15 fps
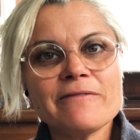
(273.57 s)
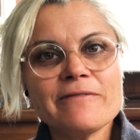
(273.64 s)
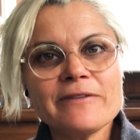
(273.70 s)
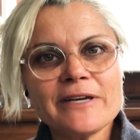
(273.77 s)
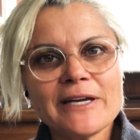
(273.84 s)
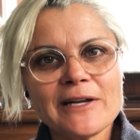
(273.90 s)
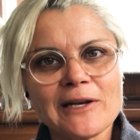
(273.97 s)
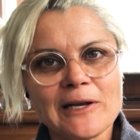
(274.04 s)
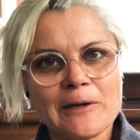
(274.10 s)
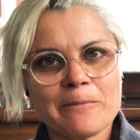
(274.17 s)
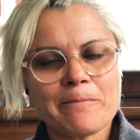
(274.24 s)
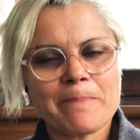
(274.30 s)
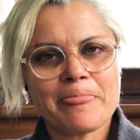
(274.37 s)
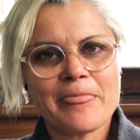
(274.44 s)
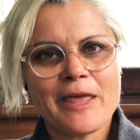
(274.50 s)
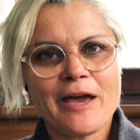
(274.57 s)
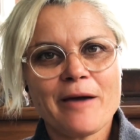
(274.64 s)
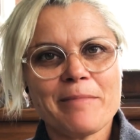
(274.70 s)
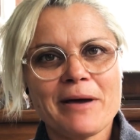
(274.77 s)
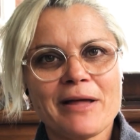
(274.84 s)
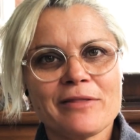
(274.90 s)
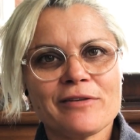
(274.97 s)
feel
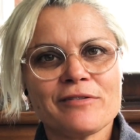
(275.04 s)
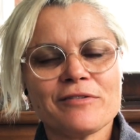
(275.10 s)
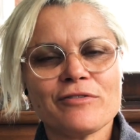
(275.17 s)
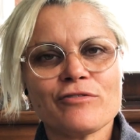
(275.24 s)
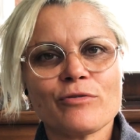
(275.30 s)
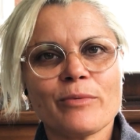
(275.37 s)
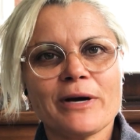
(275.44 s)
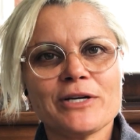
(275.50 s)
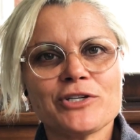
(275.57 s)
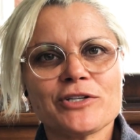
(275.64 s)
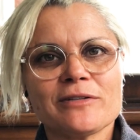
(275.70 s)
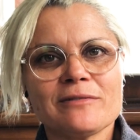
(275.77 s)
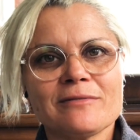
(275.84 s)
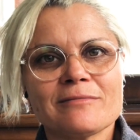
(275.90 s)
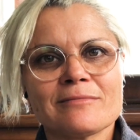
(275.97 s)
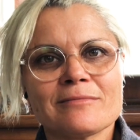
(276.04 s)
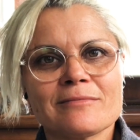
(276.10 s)
about this situation,